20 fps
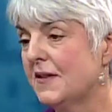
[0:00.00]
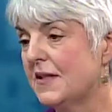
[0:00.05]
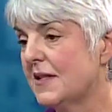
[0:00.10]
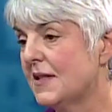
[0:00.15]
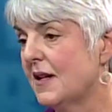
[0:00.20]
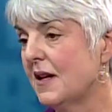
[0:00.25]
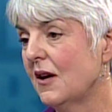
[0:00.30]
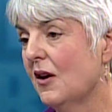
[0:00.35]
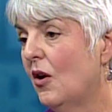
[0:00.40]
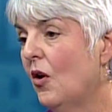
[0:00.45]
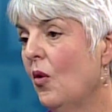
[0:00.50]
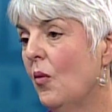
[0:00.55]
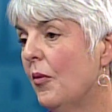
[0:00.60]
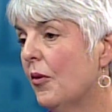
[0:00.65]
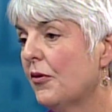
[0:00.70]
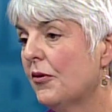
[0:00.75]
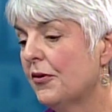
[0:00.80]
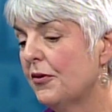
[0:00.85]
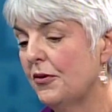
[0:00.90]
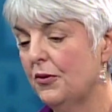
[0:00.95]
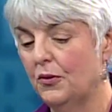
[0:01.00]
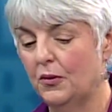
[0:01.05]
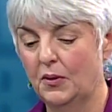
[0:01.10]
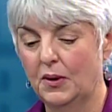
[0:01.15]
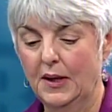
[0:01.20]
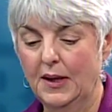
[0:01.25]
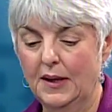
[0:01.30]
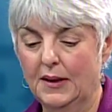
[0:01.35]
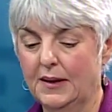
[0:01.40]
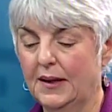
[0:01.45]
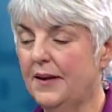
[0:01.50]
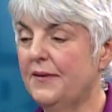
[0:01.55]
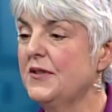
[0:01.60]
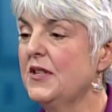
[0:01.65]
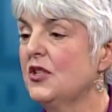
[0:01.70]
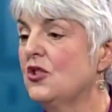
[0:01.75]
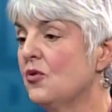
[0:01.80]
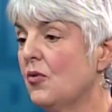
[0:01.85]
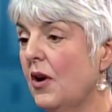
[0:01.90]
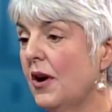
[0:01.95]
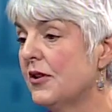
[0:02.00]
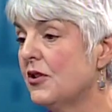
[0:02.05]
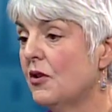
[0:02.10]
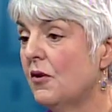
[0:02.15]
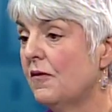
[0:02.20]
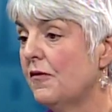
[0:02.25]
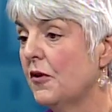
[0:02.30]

it's a homeowner who lives in Toronto,